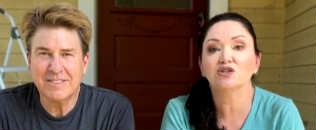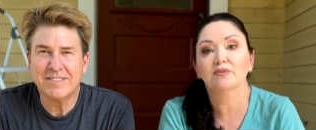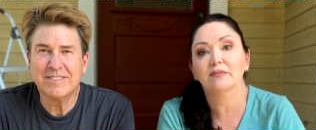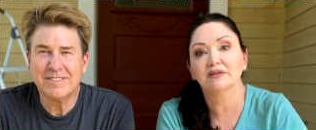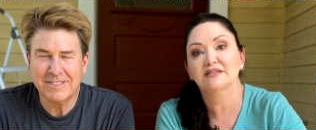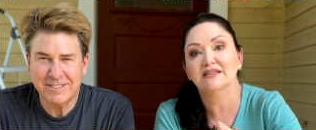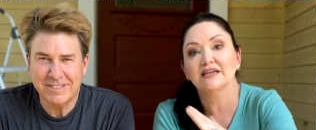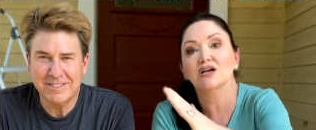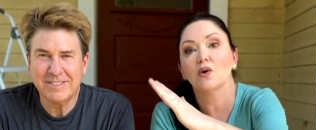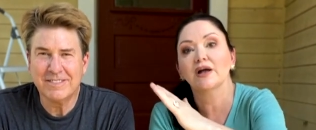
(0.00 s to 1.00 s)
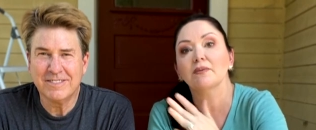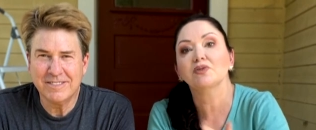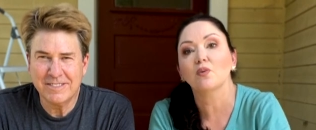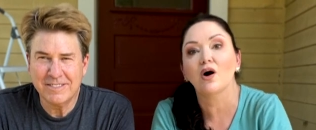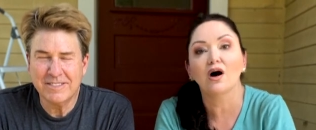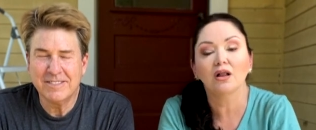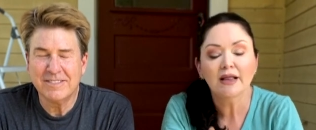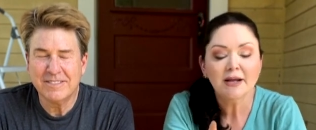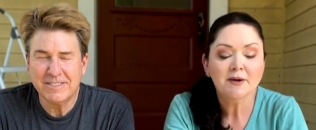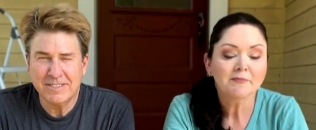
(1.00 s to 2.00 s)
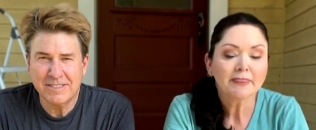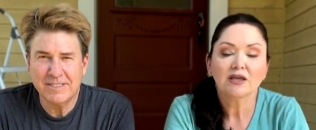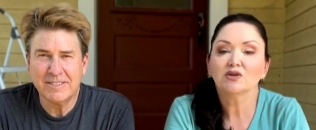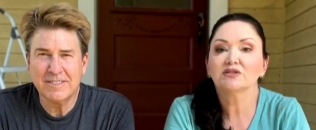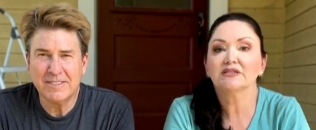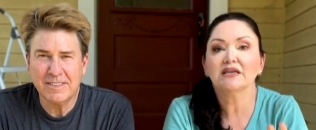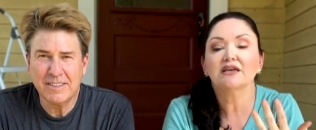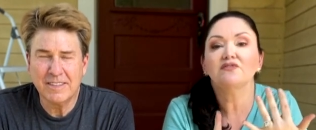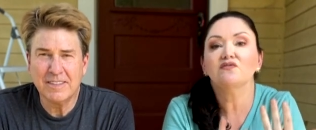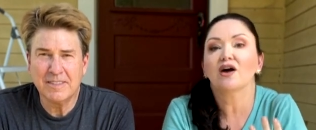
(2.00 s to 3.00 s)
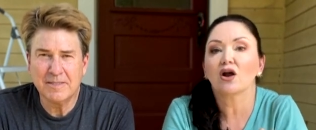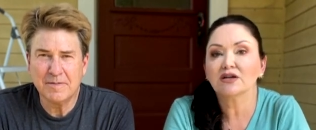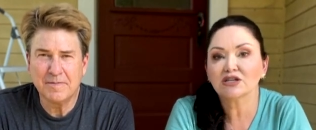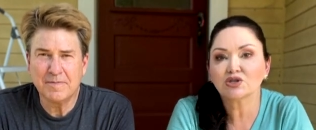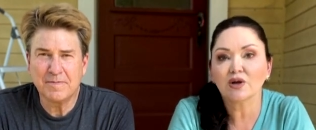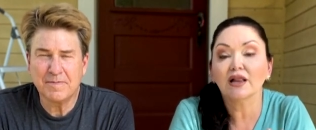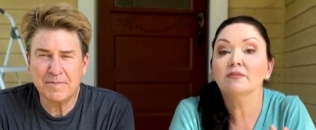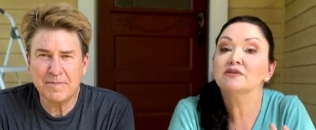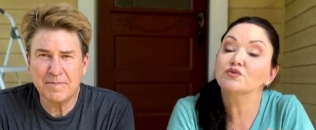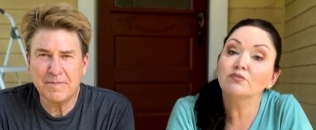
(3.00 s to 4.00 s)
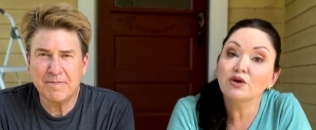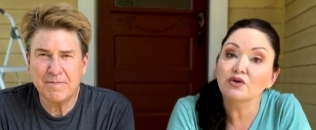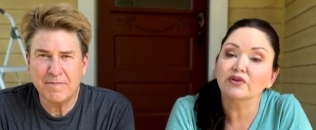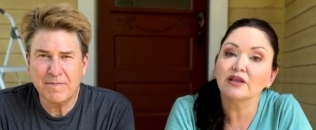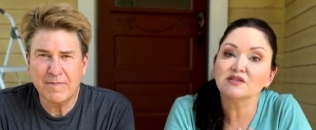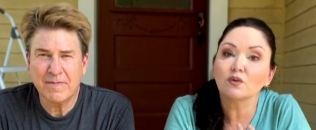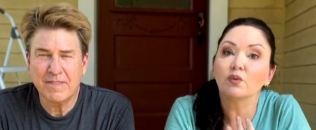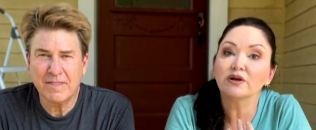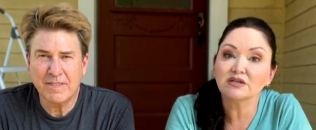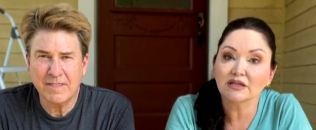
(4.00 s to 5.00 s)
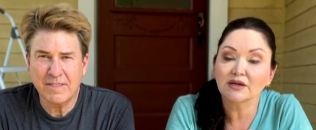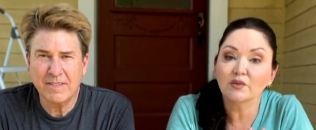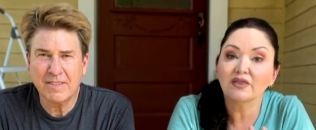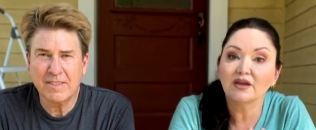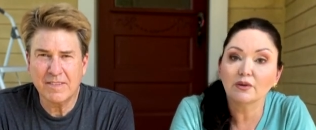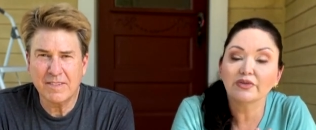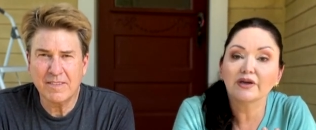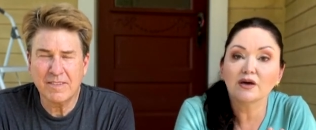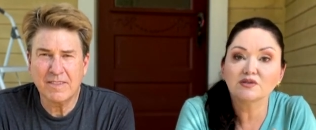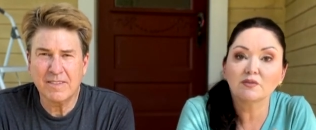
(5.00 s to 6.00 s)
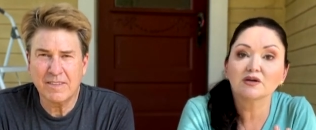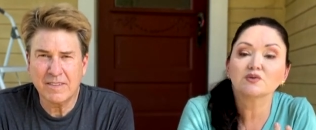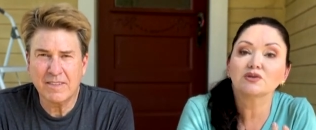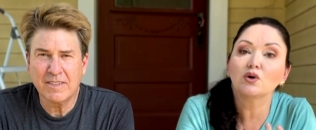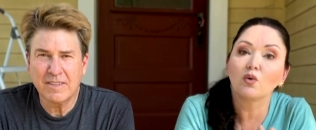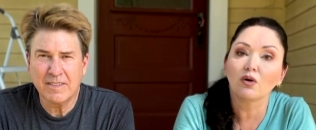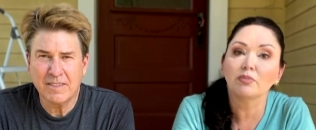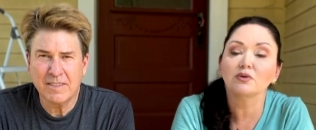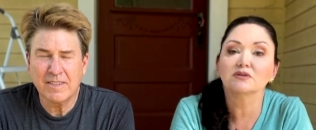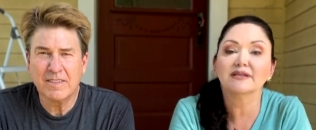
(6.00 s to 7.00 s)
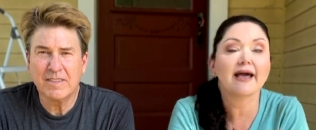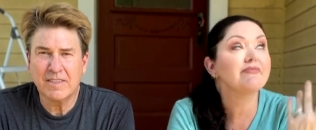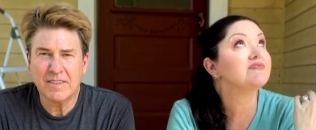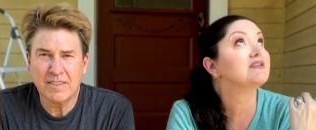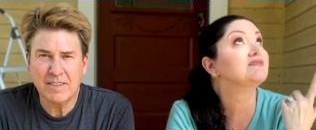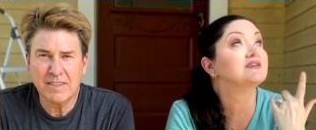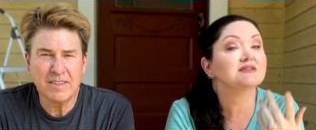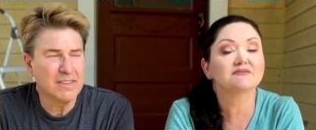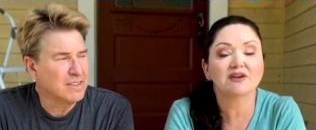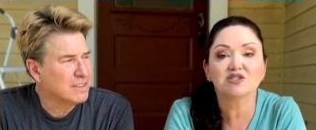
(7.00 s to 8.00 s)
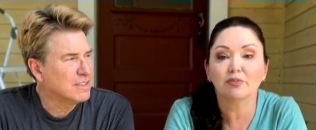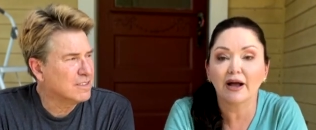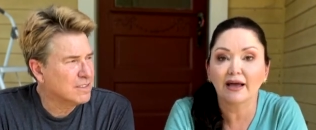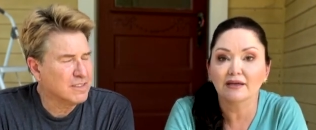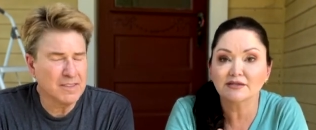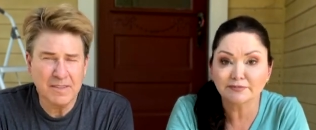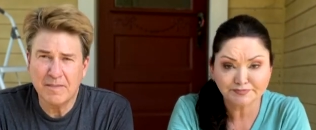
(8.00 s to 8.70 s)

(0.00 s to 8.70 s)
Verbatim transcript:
Speaker 1: You'll be able to see it going up the wall. You'll see if you've had architectural elements removed, and that's what we're dealing with here with the ghost marks, with the corbels and then these fascia brackets.